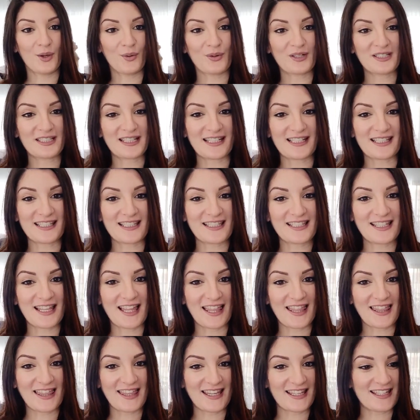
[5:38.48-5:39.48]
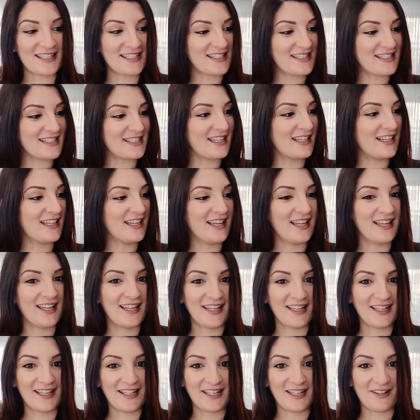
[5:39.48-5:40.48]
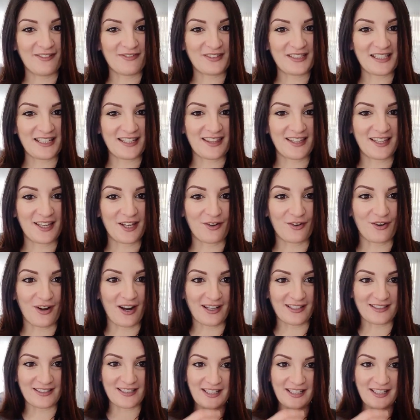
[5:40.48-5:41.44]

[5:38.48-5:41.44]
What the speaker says: which is this nifty thing right